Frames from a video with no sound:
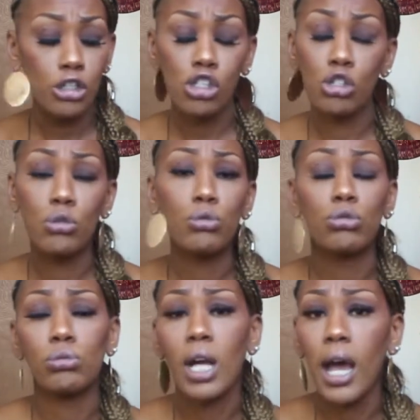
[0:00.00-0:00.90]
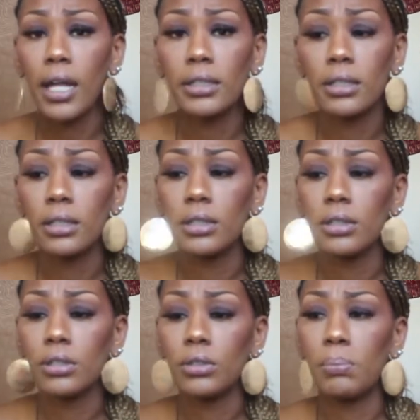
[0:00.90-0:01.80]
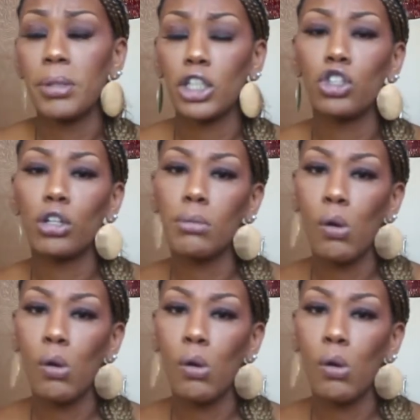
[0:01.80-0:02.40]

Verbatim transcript: Two, do not bend your